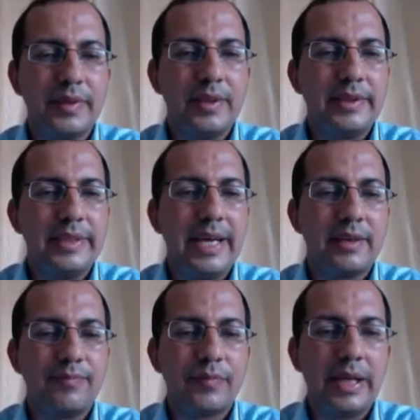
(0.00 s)
That
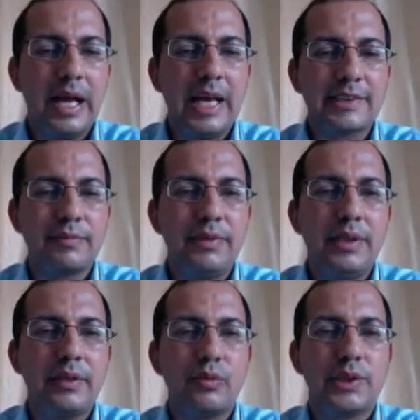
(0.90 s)
ask
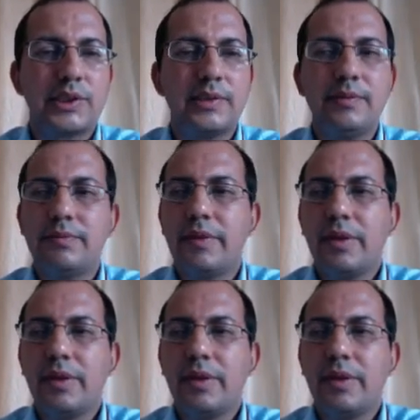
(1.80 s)
me question,